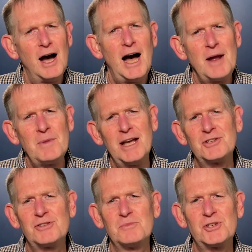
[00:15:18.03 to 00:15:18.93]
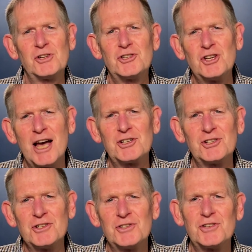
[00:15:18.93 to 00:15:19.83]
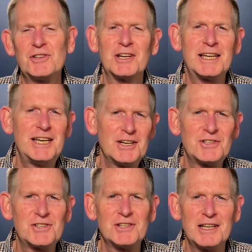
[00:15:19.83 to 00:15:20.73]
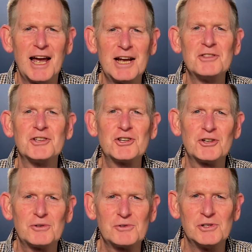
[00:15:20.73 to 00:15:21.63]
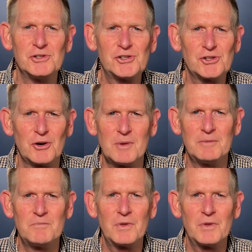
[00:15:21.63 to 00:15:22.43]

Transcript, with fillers: I made some suggestions to the kids today in the children's sermon.